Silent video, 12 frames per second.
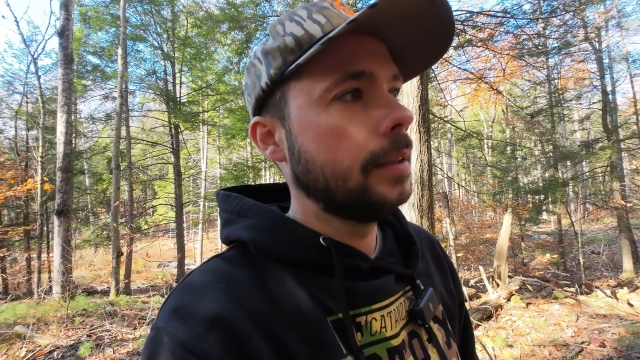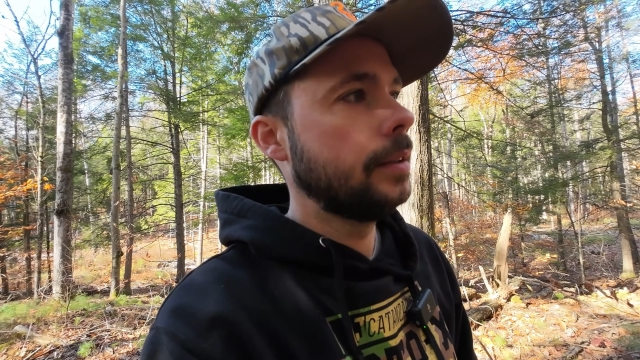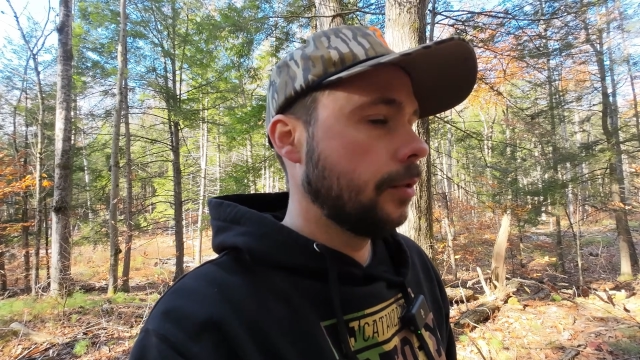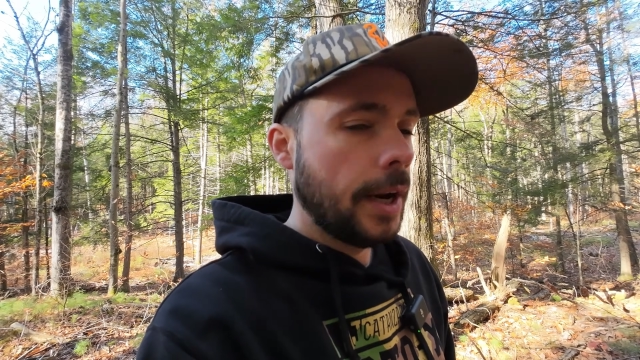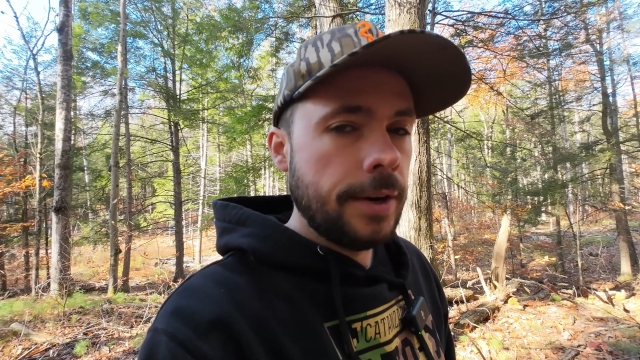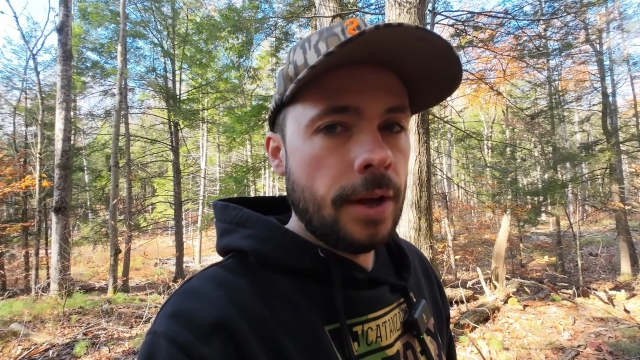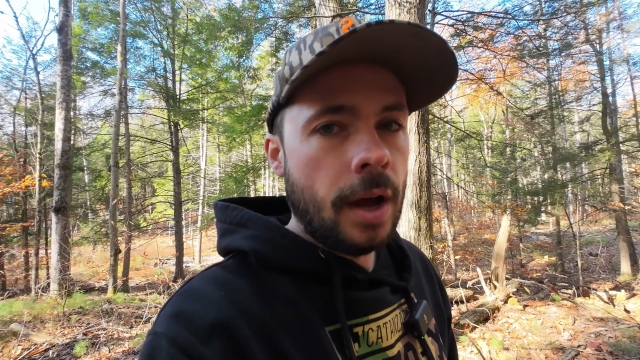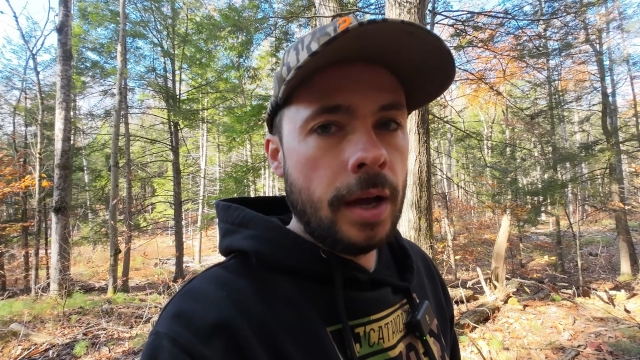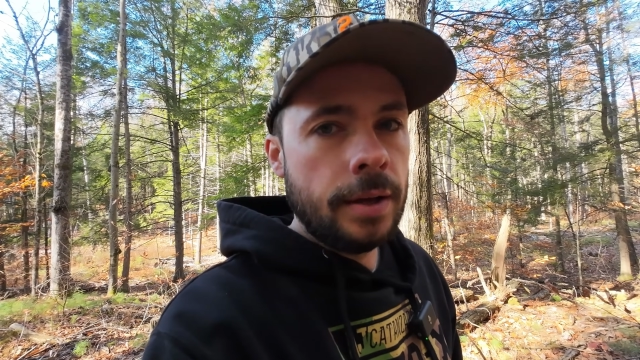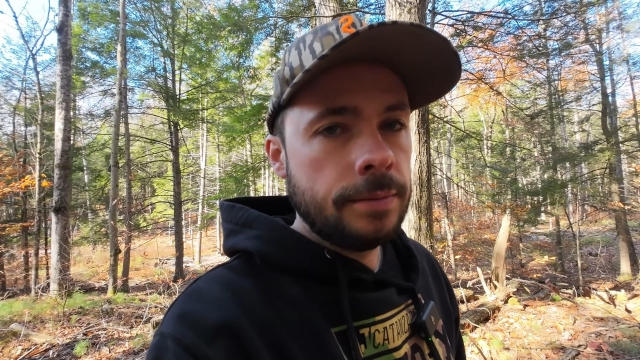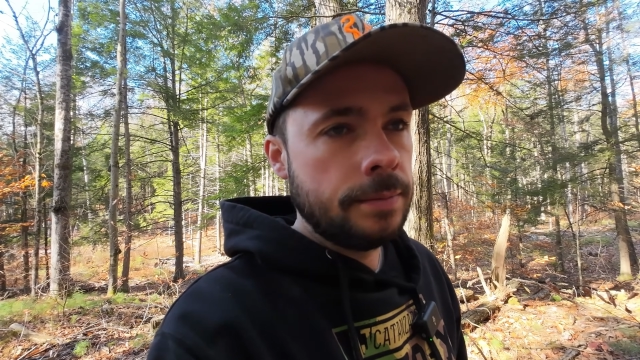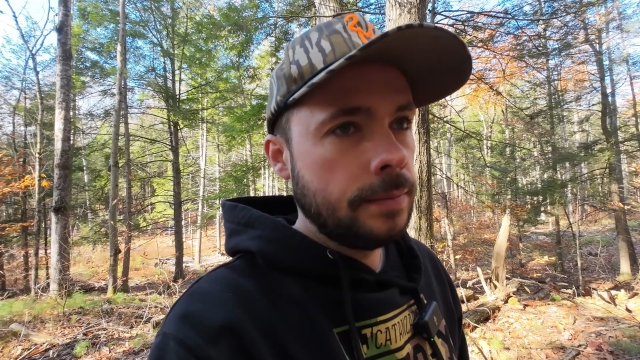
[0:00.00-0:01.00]
Red
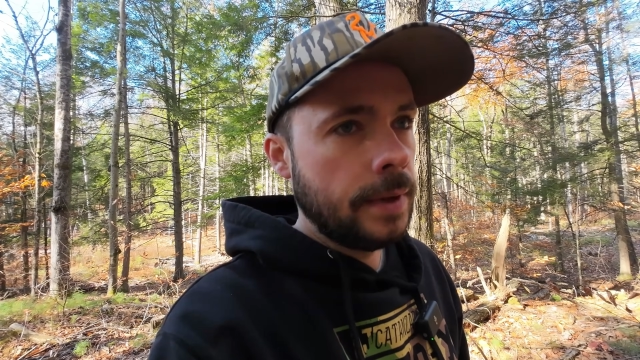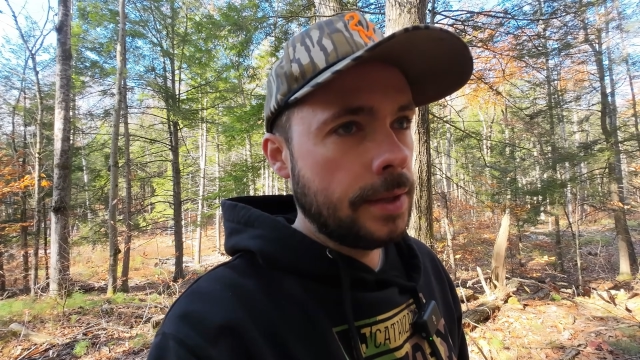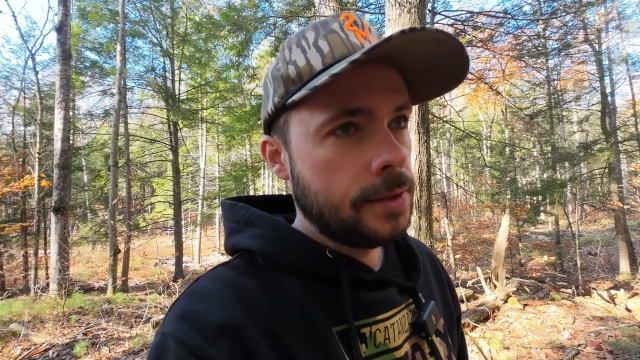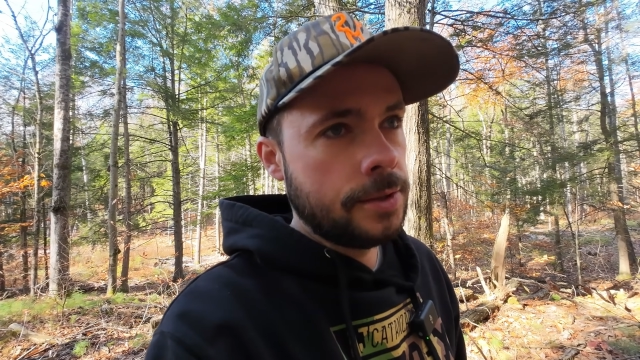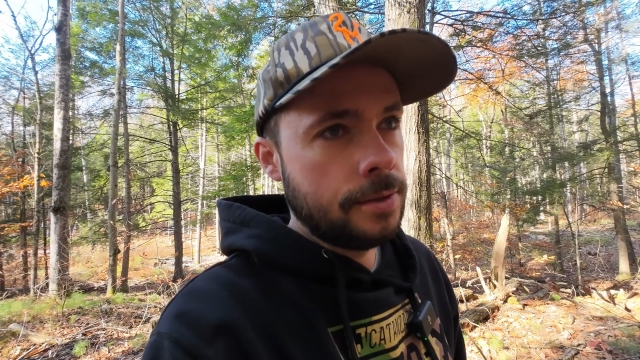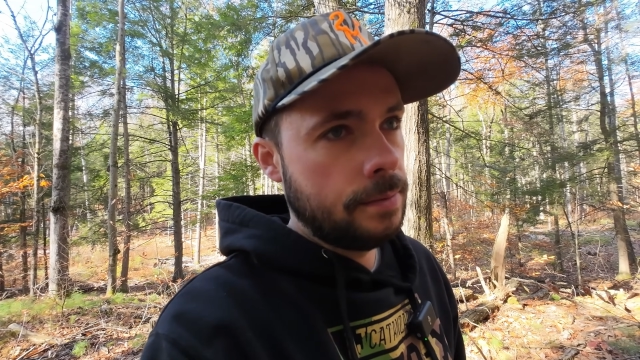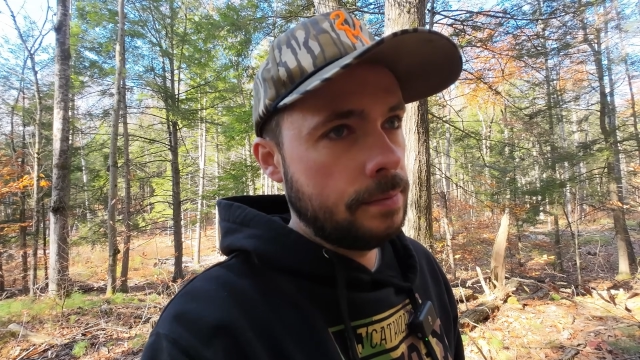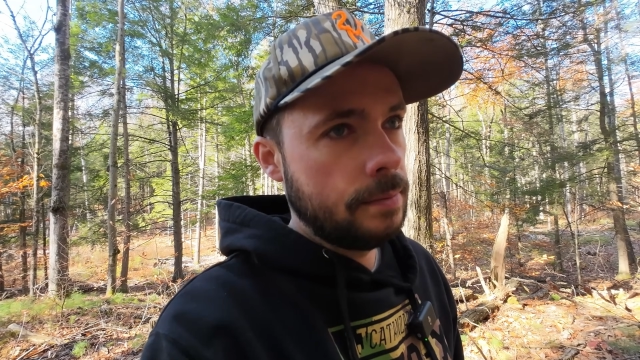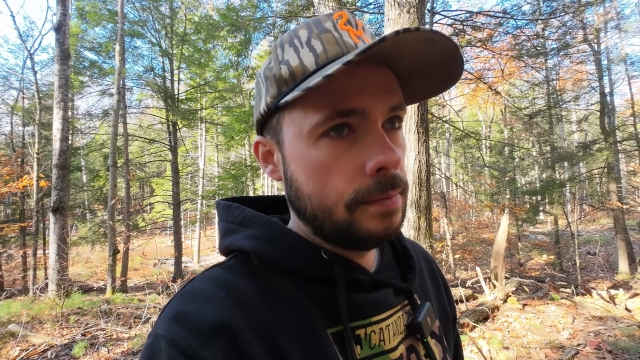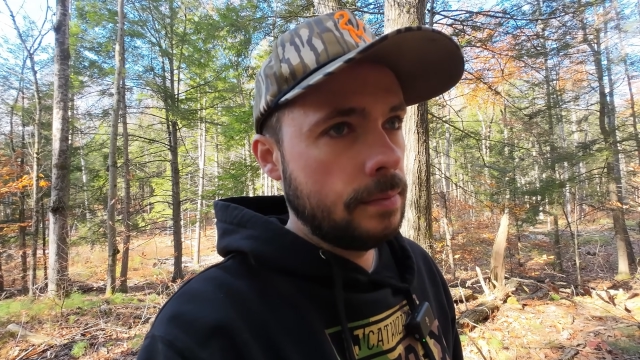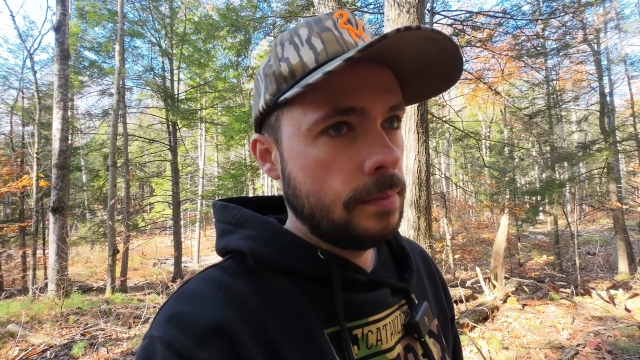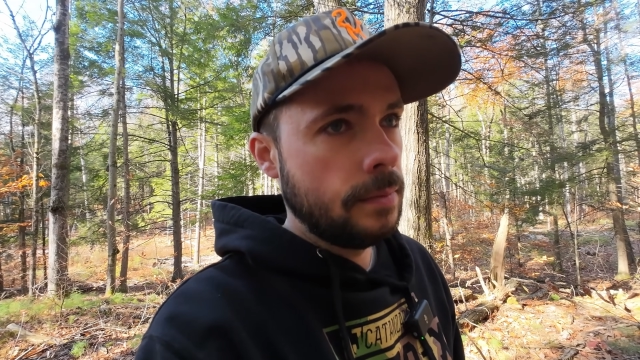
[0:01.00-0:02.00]
dot, that's
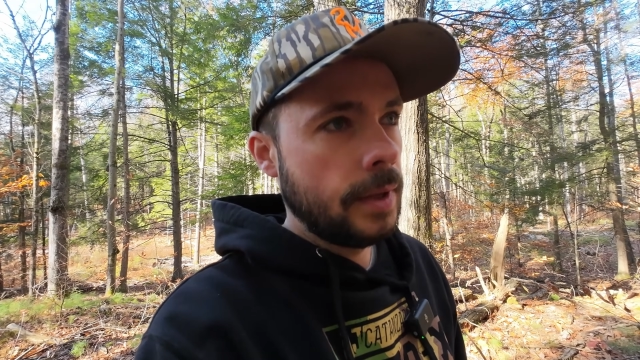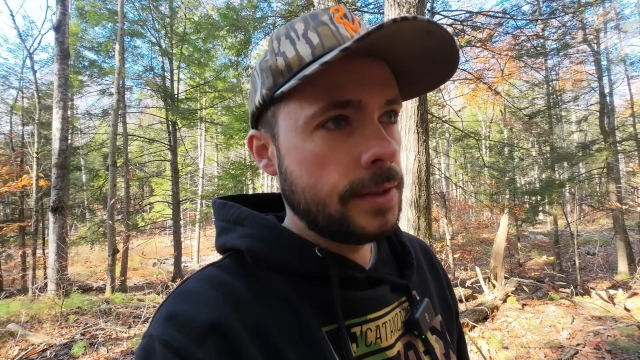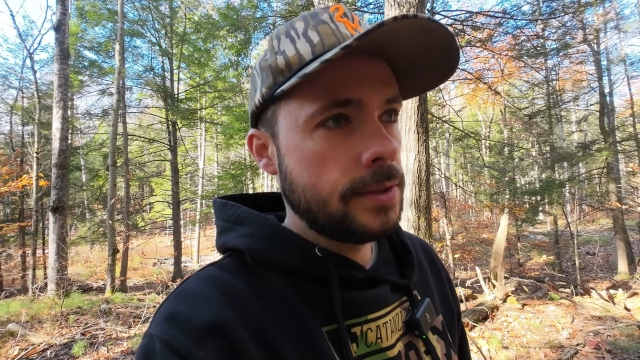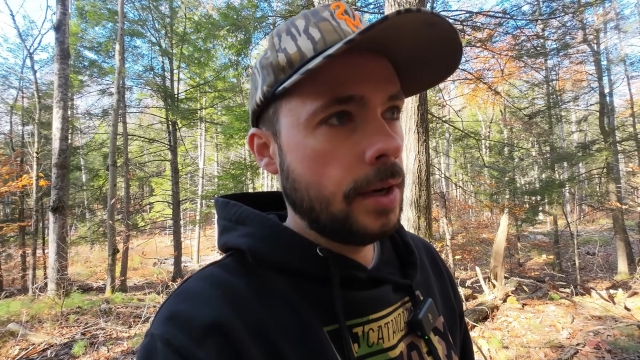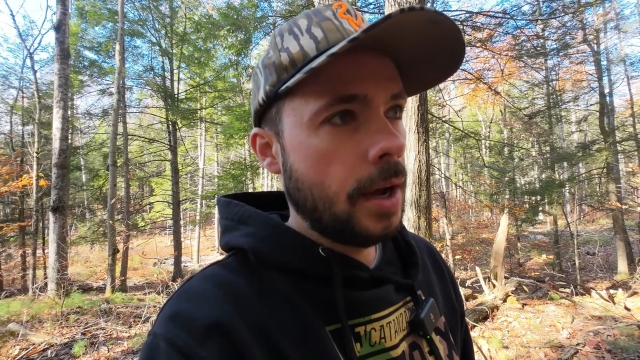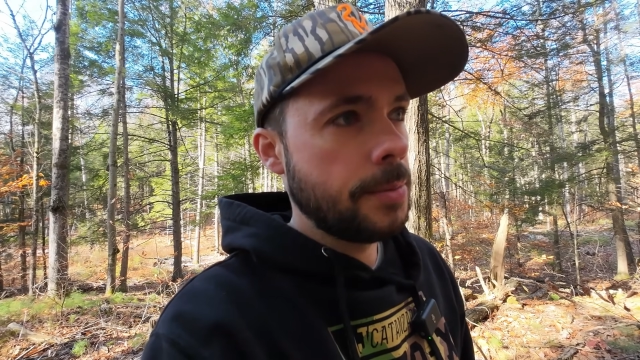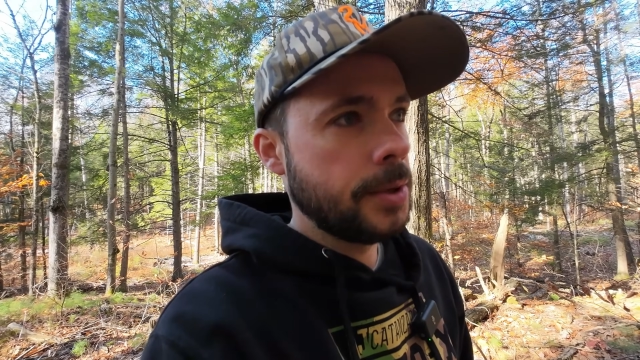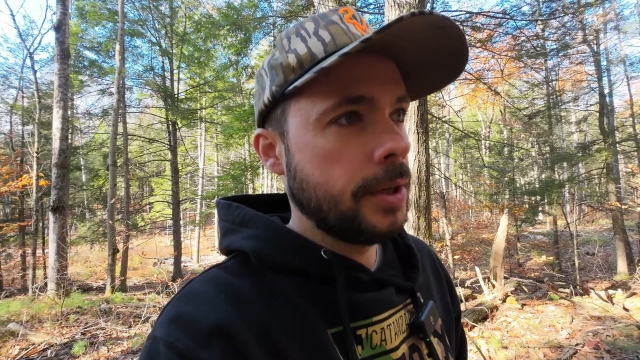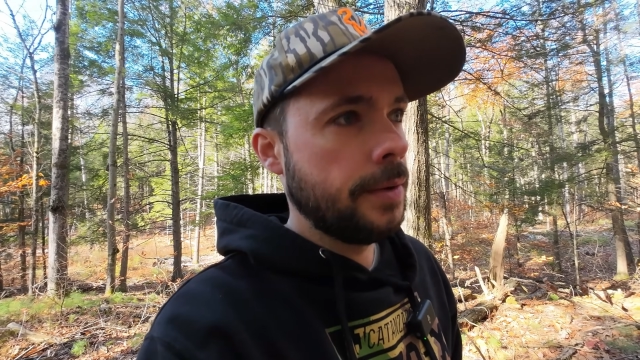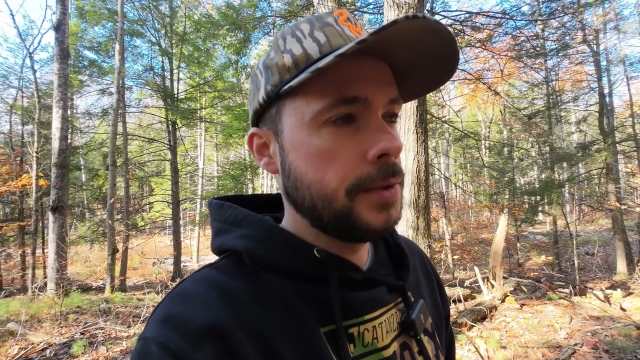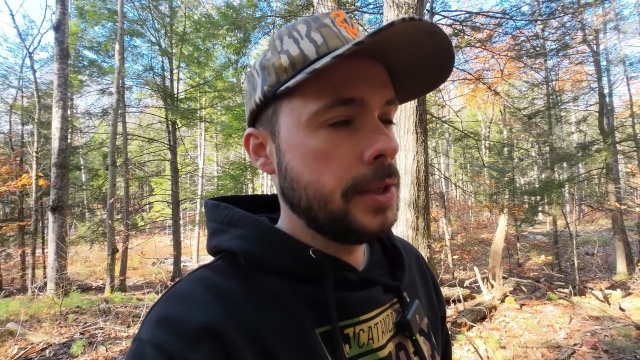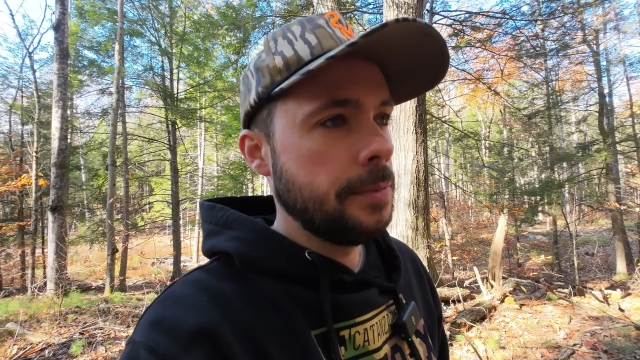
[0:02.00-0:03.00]
an option
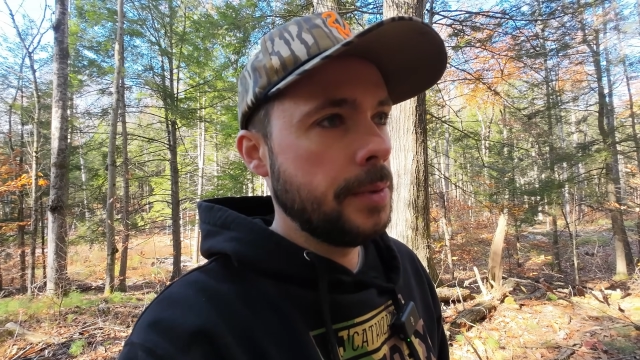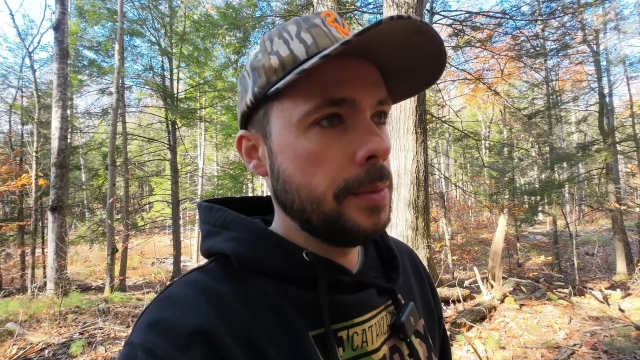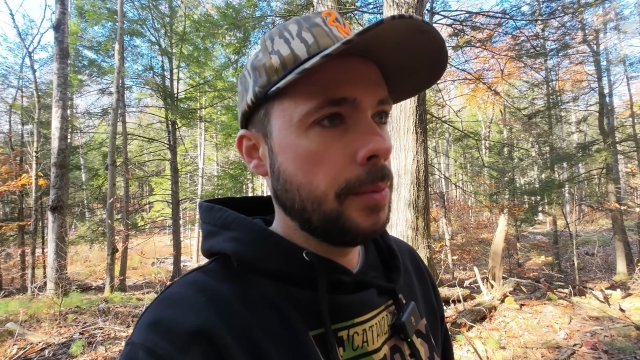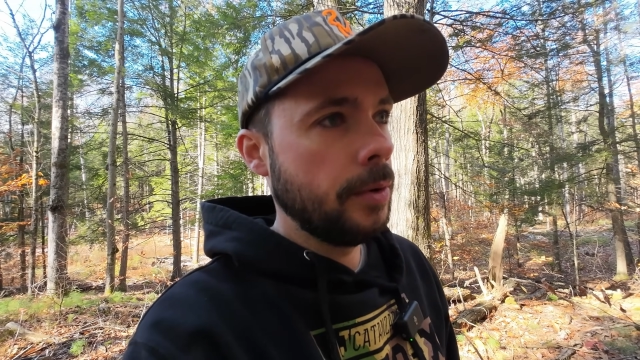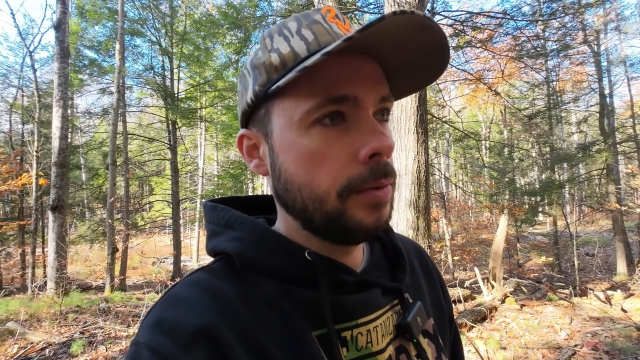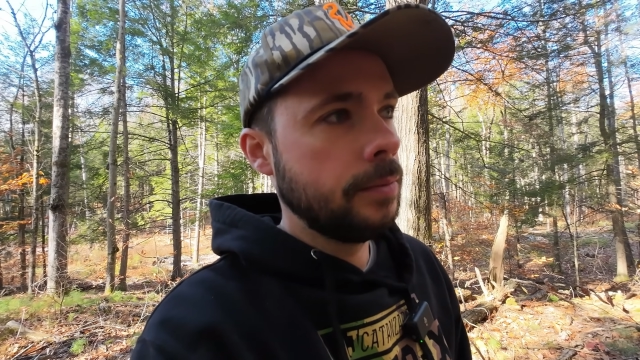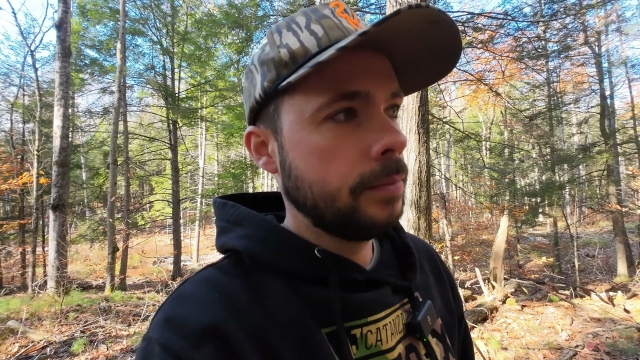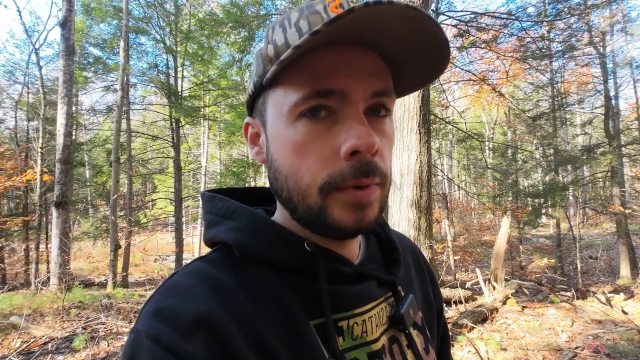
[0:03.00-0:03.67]
I've seen people